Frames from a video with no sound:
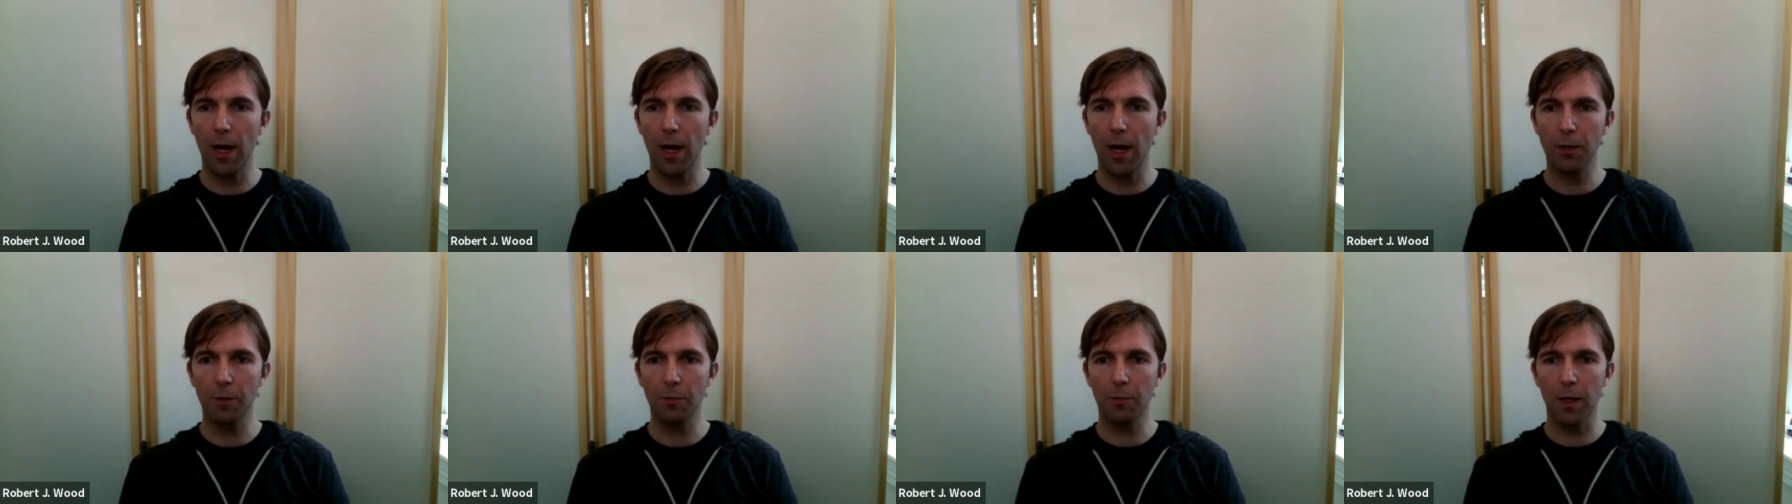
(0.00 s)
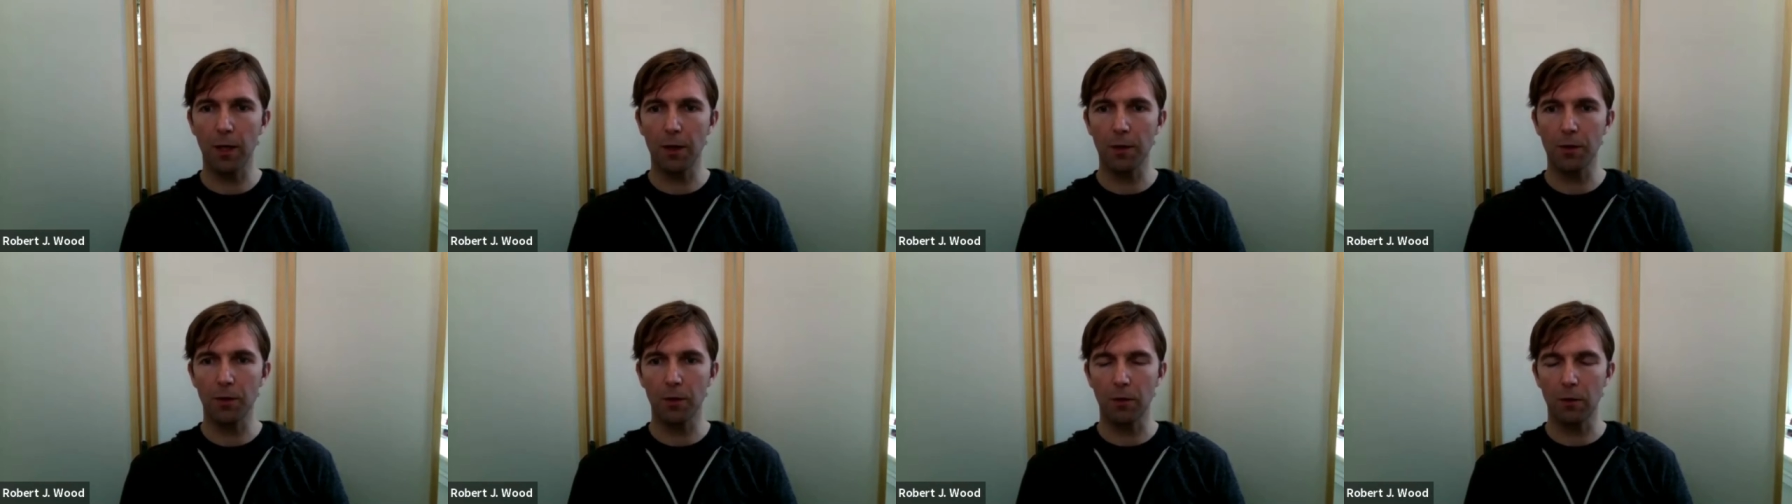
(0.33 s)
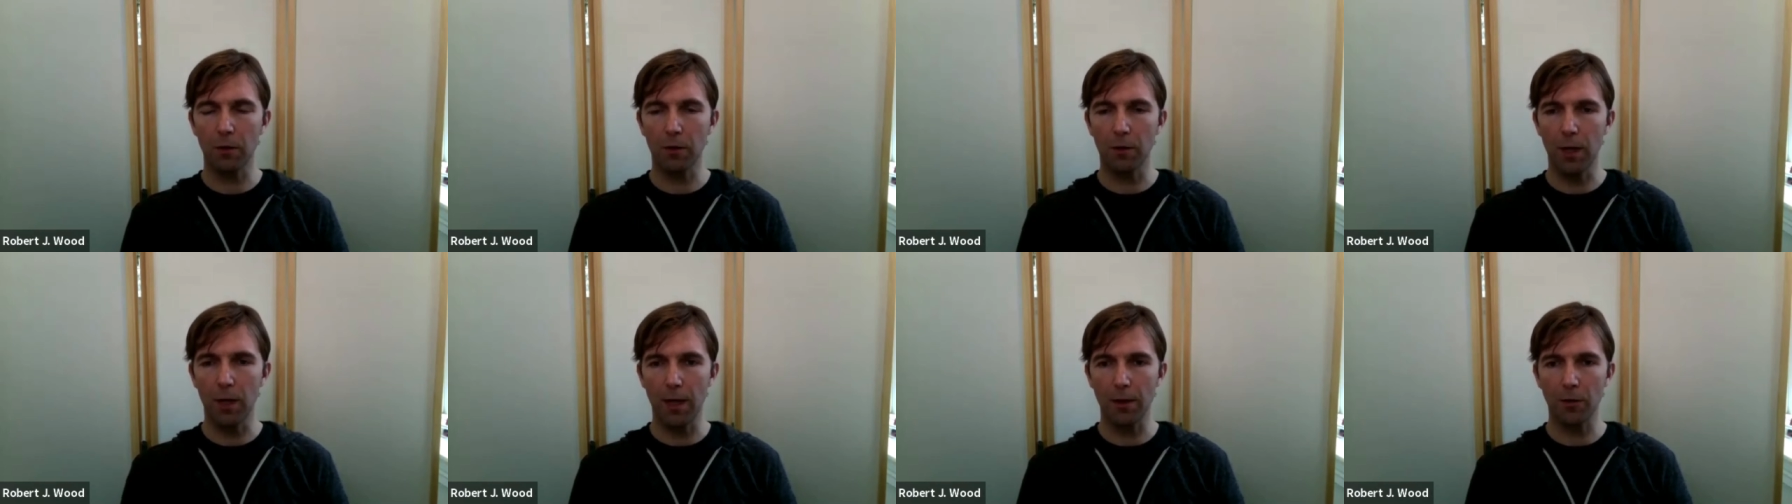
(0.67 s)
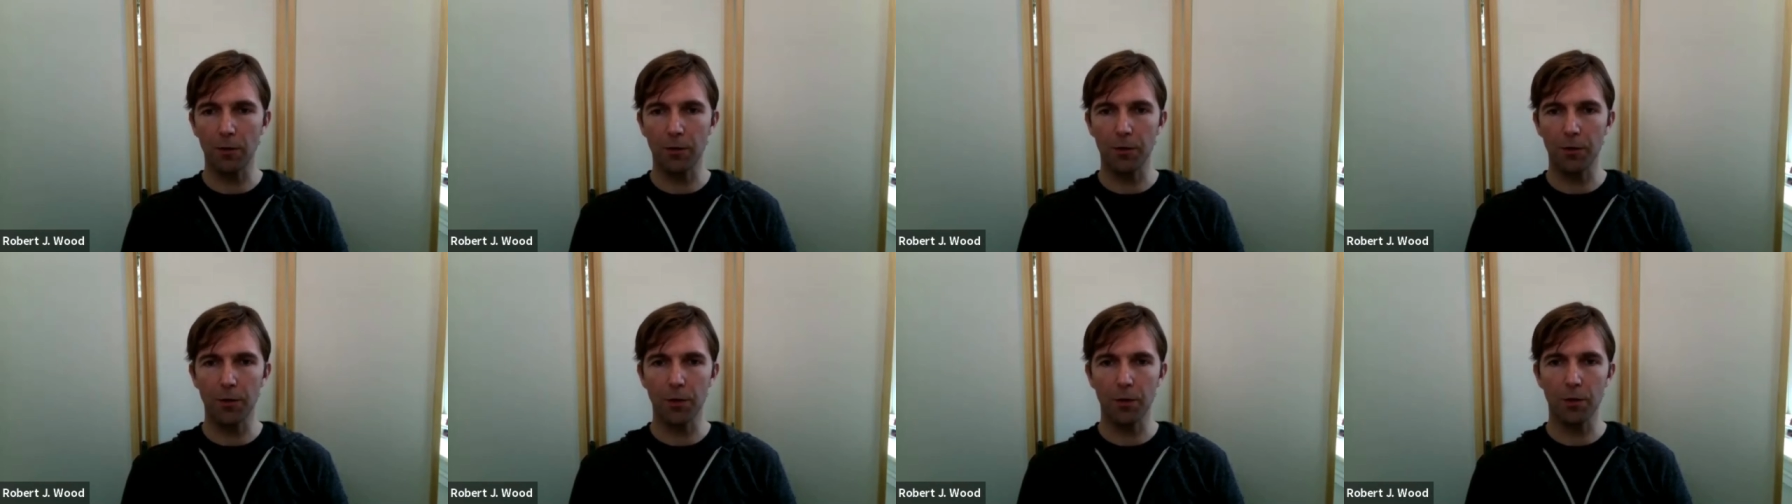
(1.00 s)
aspects in
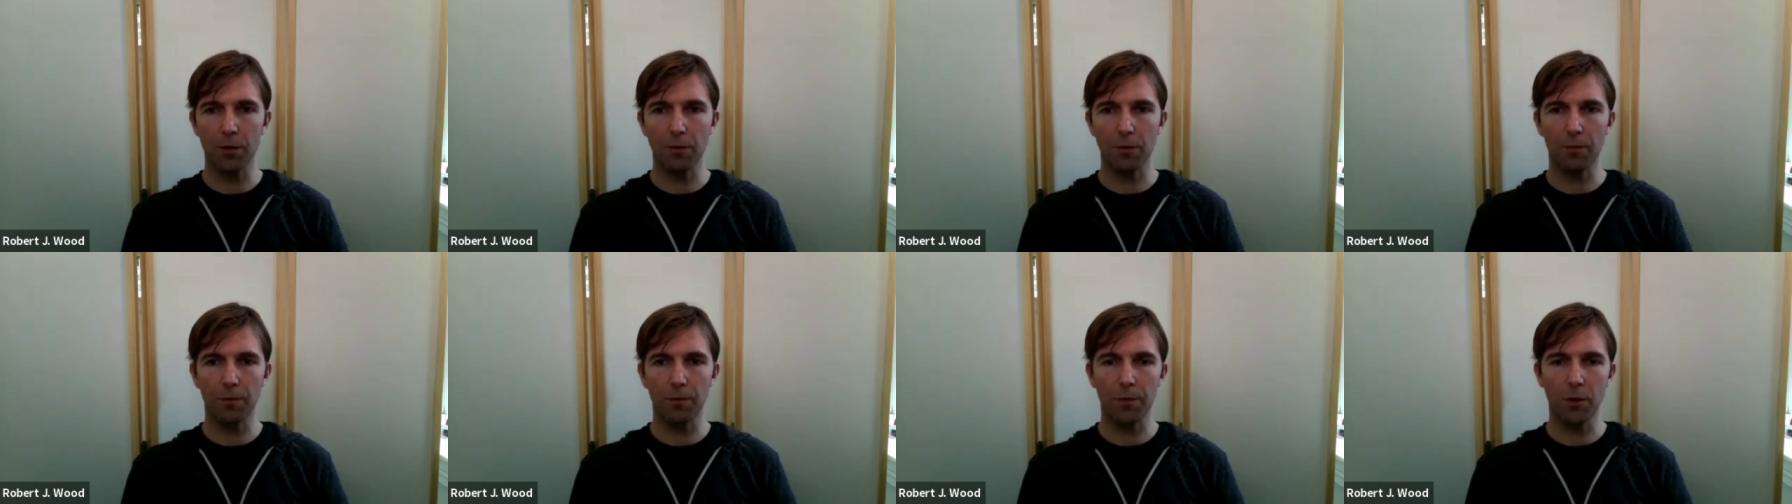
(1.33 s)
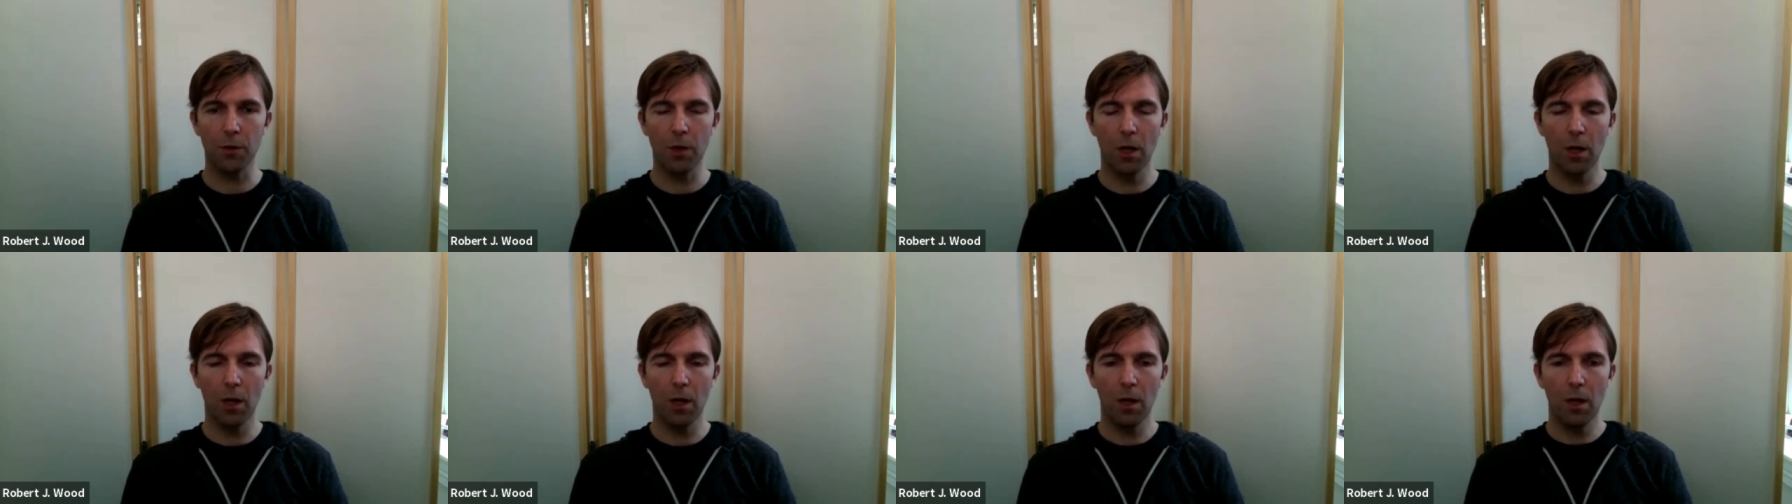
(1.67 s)
natural systems,